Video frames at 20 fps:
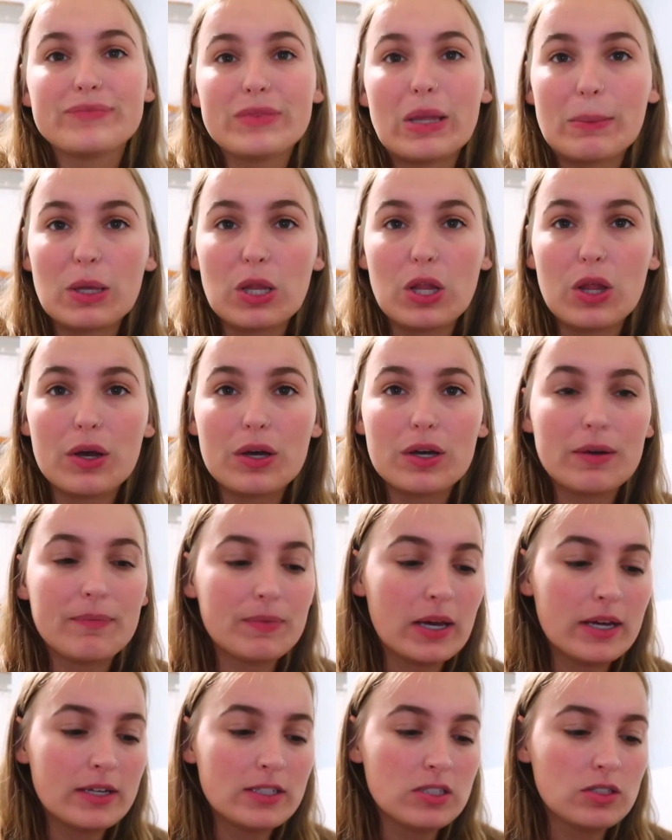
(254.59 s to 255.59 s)
let me look.
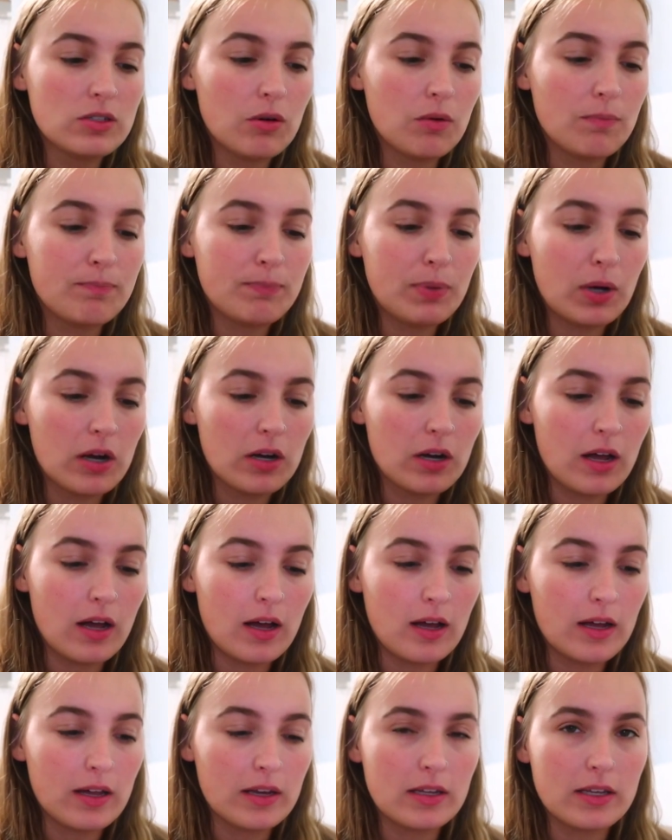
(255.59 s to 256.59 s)
I just bought it
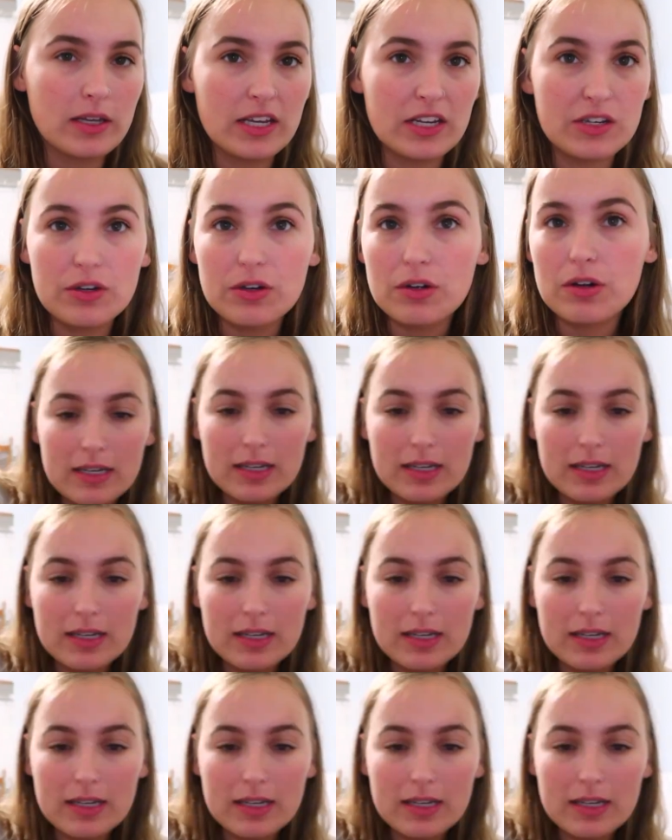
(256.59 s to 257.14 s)
on Kindle